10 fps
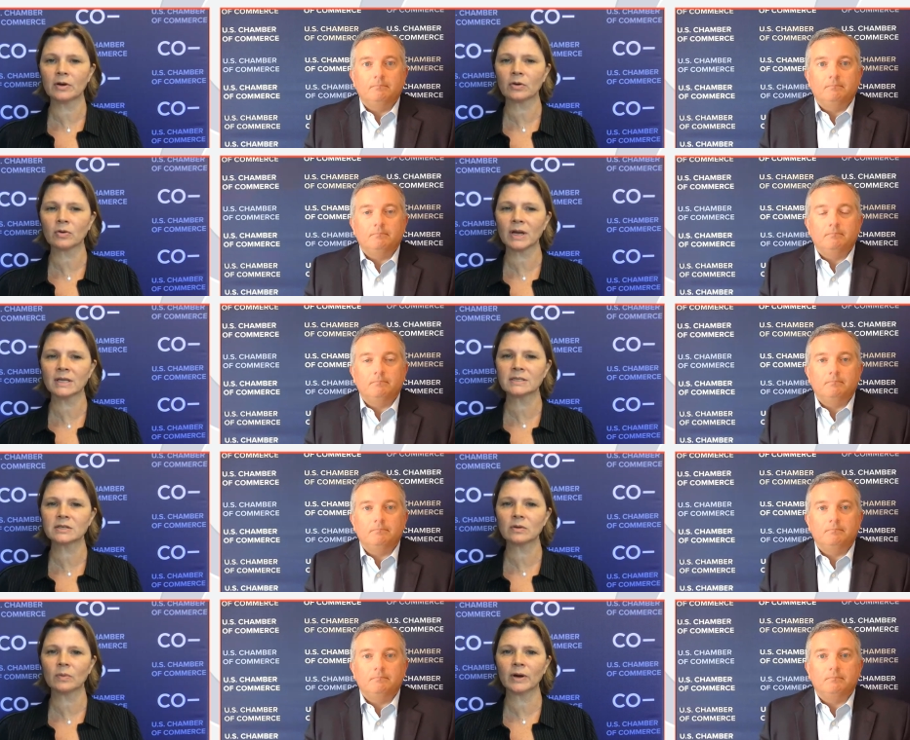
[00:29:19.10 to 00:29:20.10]

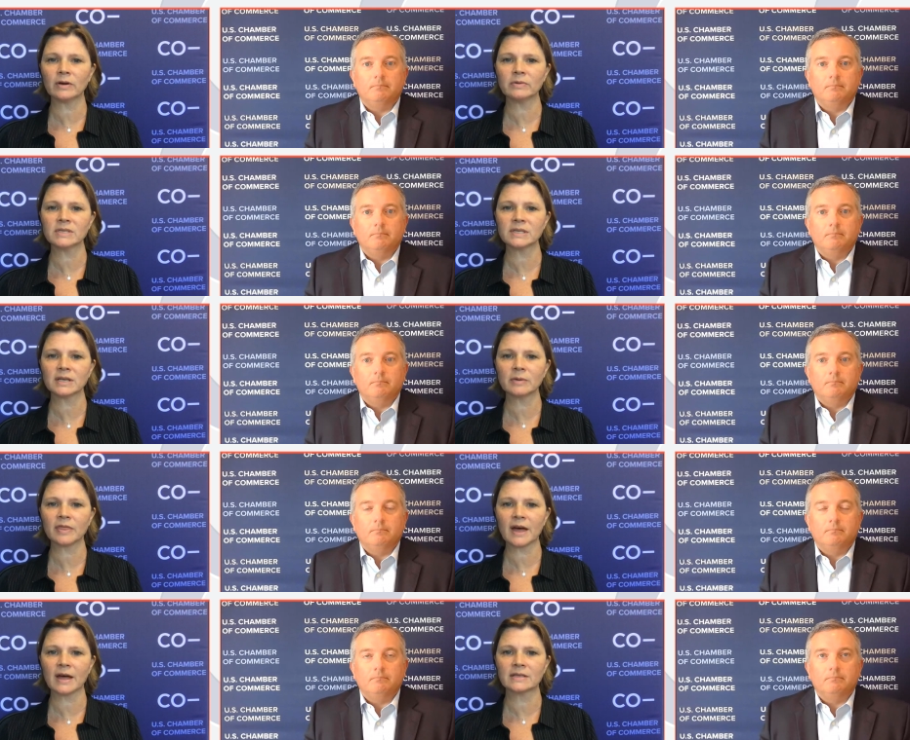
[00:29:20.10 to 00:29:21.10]
Speaker 1: Grant, where do we stand with
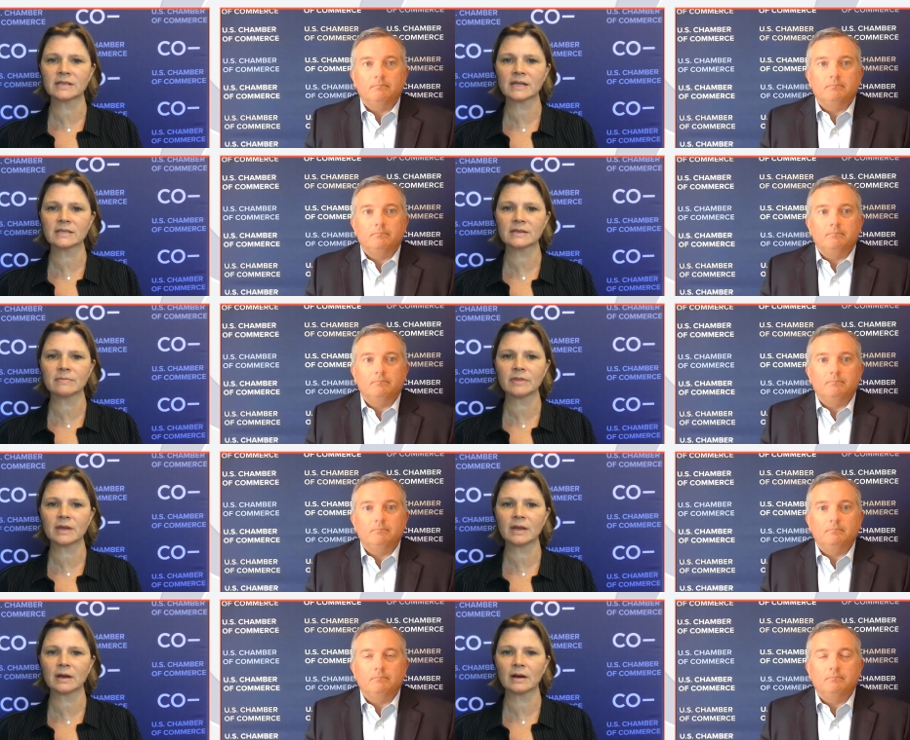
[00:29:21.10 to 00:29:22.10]
that? Is that
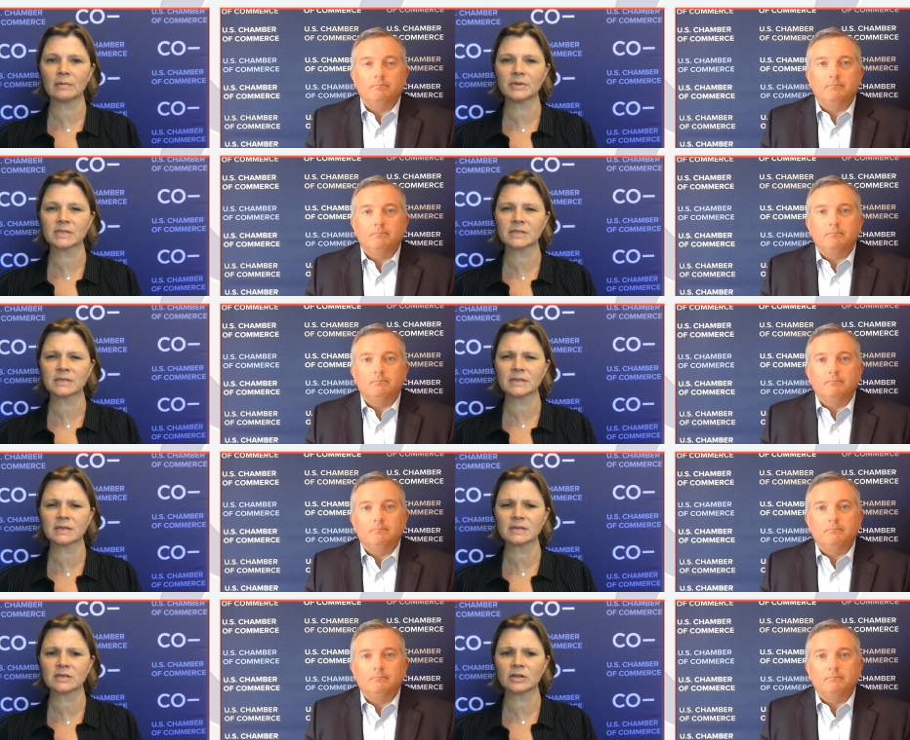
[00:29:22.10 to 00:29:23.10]
something uh, businesses
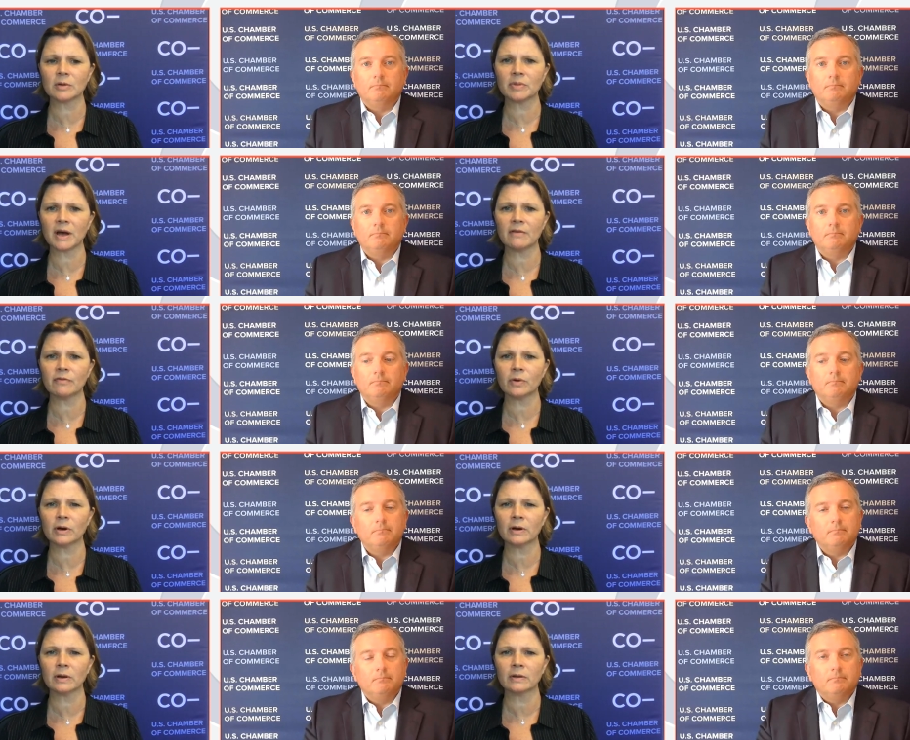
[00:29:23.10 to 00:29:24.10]
can still apply
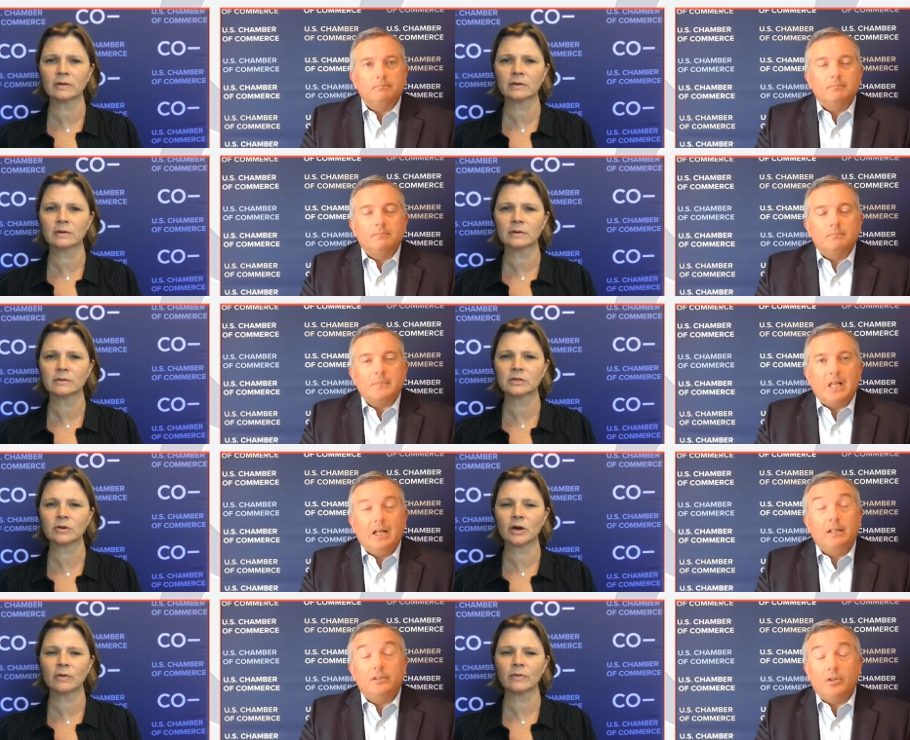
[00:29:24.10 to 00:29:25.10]
for? Do you
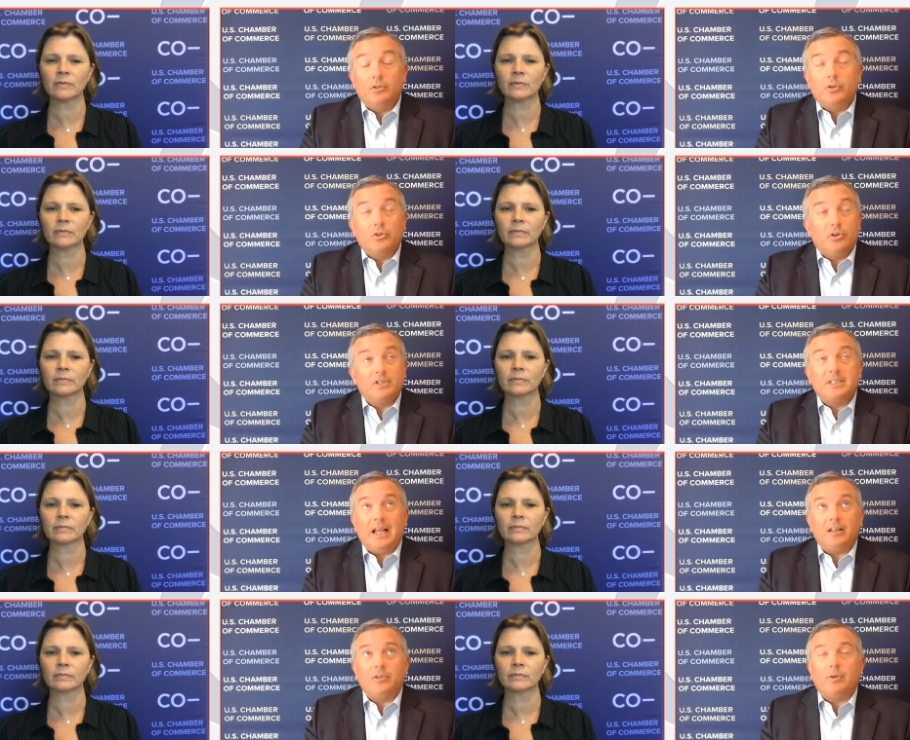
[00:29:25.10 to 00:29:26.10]
know? Uh,
Speaker 2: you're
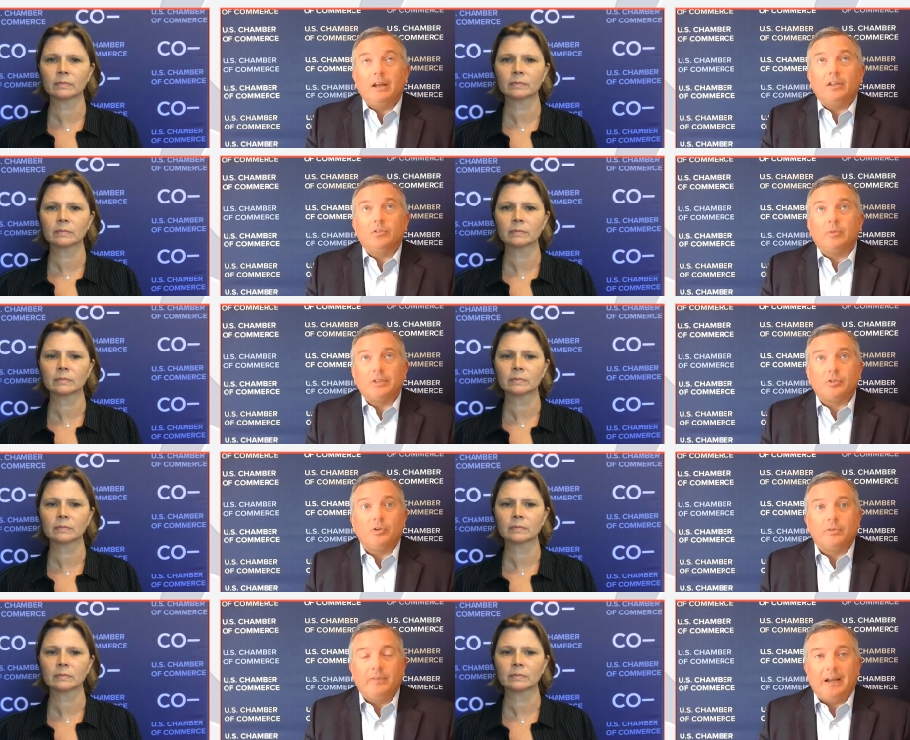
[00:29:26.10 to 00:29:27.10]
exactly right on the
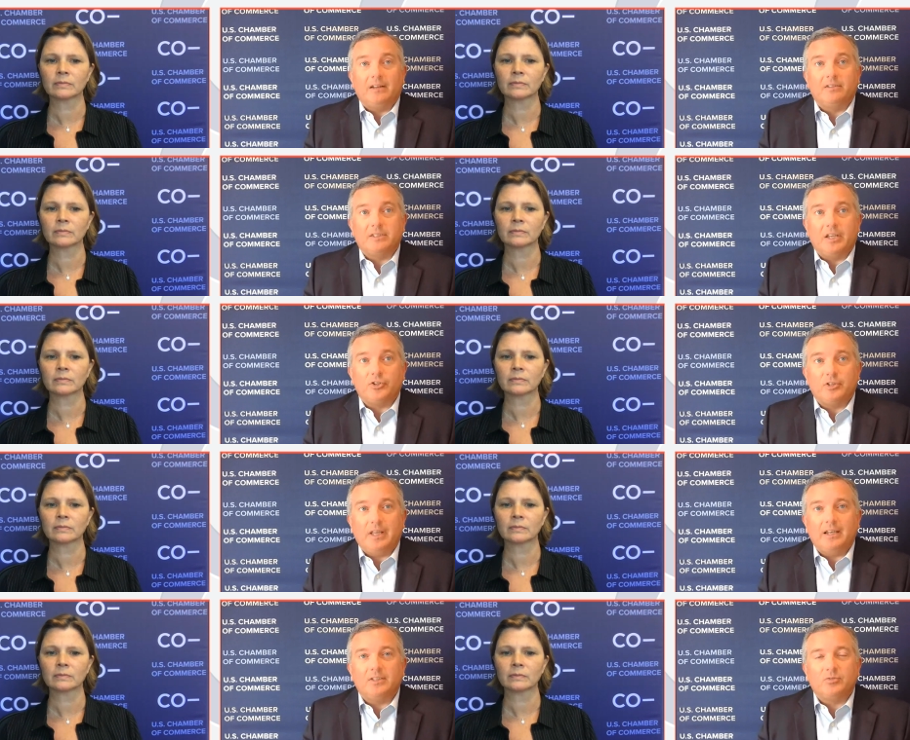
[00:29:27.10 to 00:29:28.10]
restaurant revitalization.
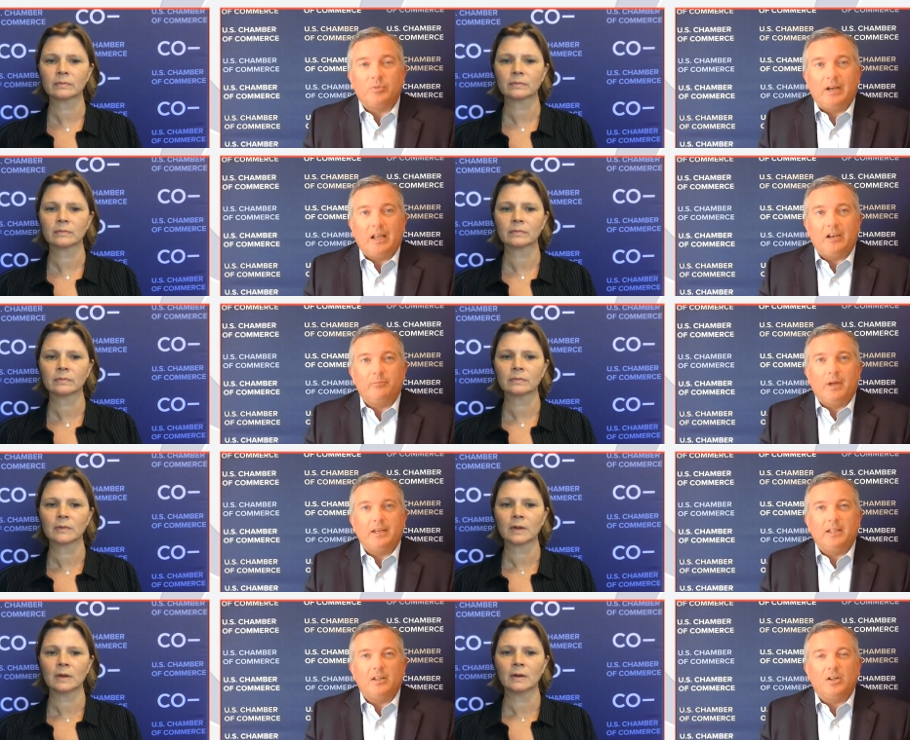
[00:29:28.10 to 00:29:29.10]
That has run out of
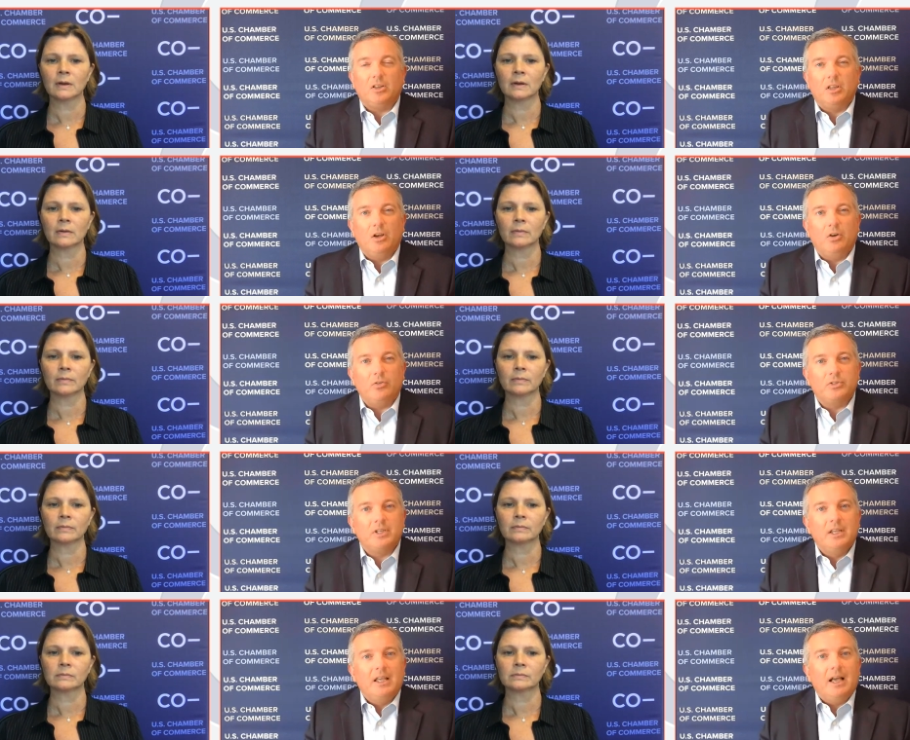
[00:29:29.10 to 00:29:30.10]
money and
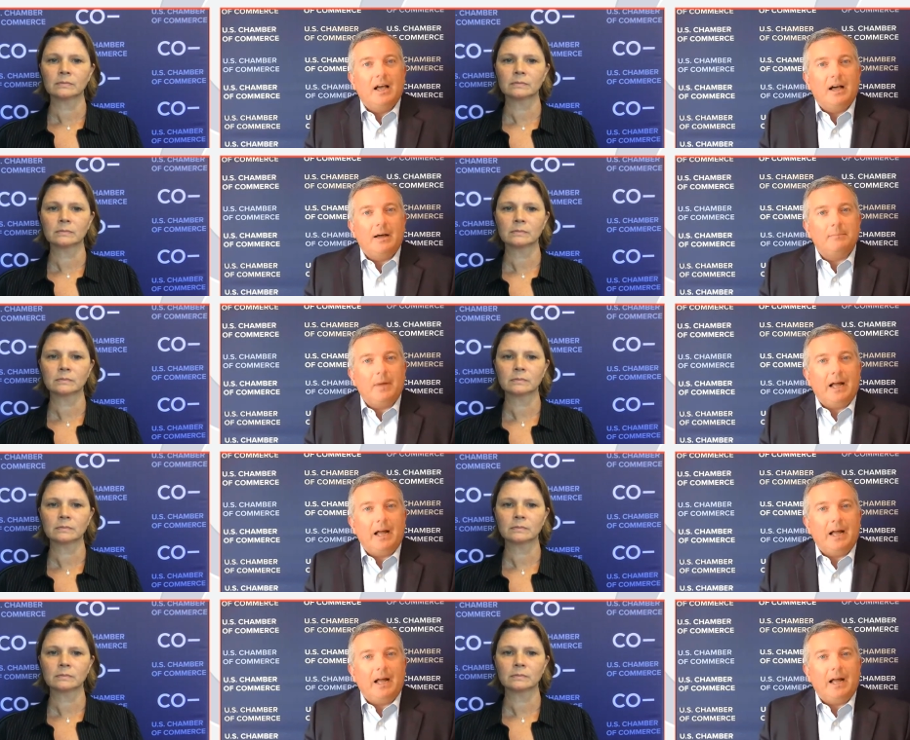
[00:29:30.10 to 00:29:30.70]
closed. Um,